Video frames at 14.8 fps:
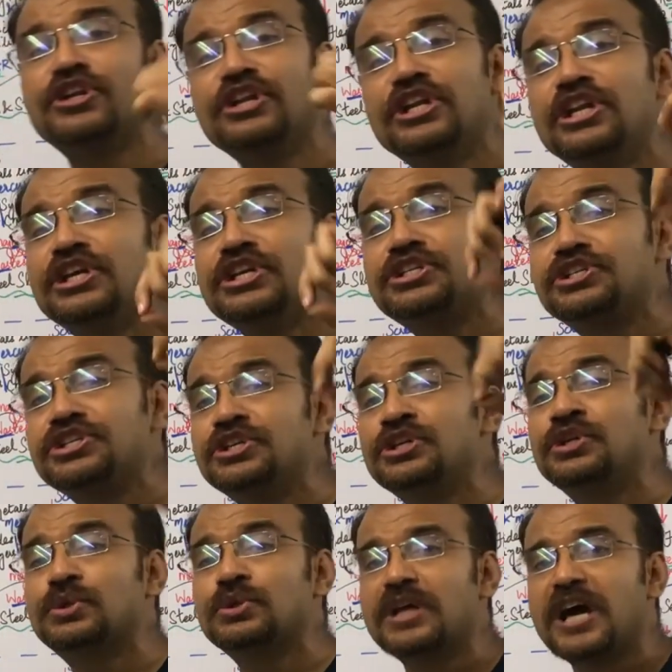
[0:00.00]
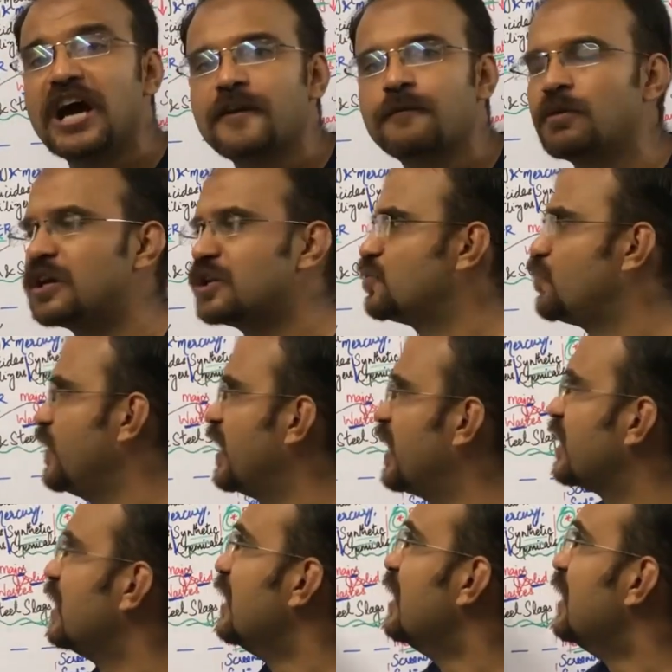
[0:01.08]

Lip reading: released into the atmosphere.